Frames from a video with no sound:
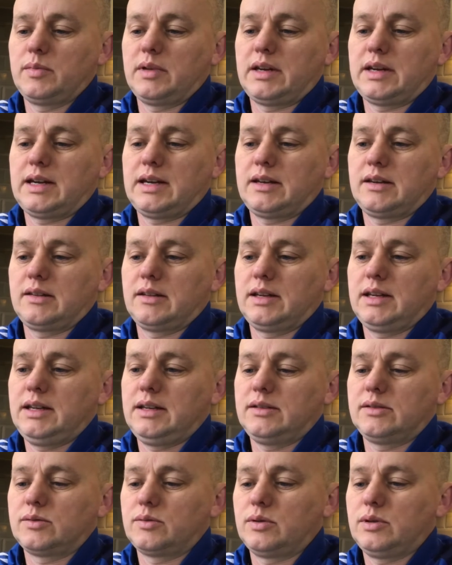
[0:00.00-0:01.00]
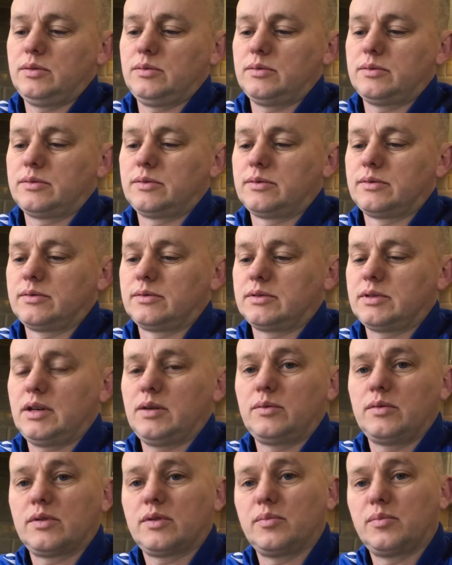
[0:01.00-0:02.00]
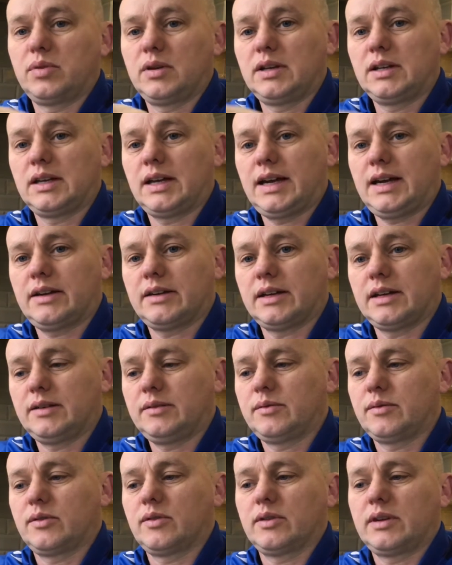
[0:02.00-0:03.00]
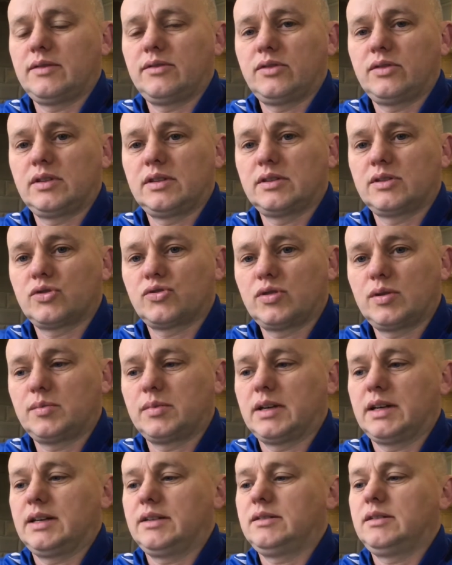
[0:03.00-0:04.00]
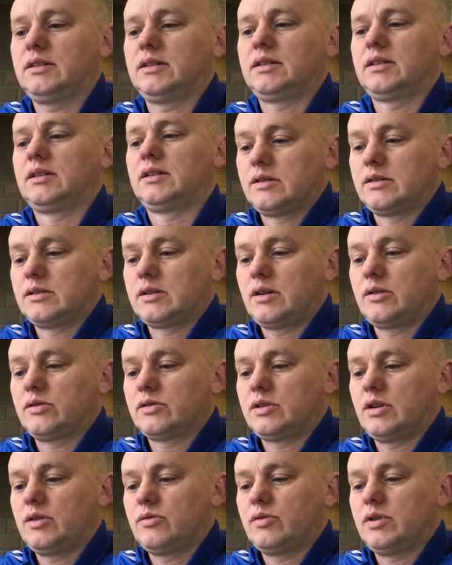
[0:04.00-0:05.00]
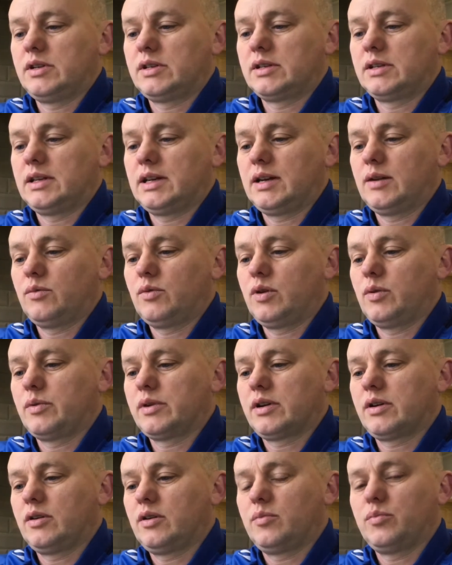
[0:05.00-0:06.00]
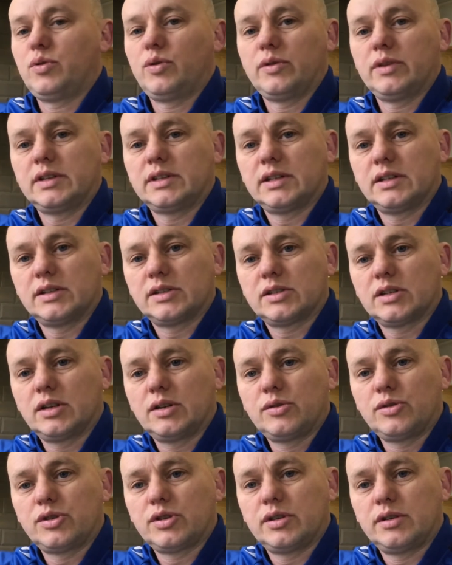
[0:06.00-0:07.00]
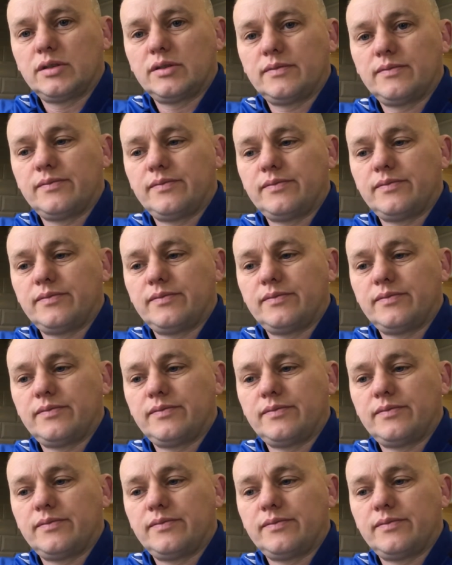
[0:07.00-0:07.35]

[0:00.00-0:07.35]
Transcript: that out of there as well. So we're completely out now. We've got everything stripped down. So there's no reason now why we can't put this in a solution